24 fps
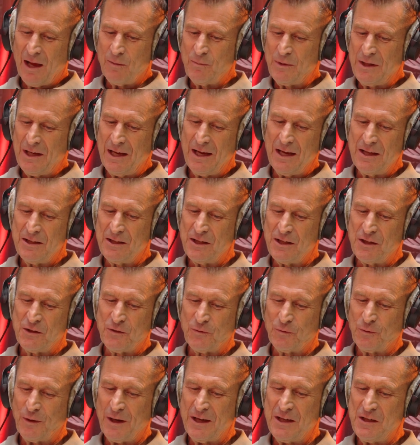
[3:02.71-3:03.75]
And we hear this
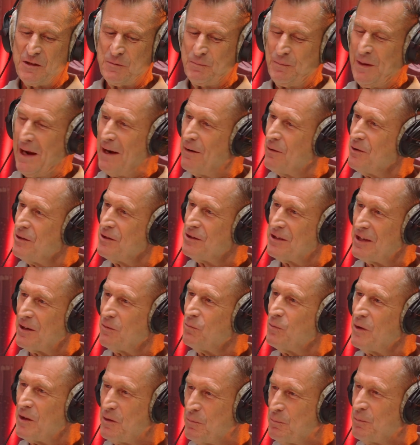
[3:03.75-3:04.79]
phrase,
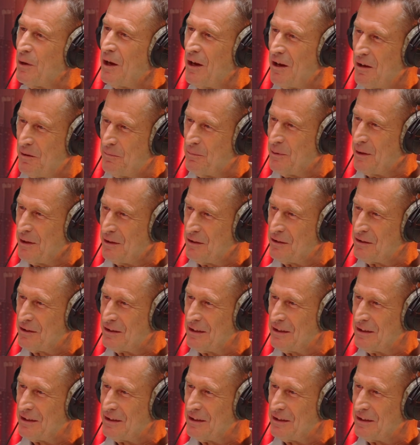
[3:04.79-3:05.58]
parenting with purpose.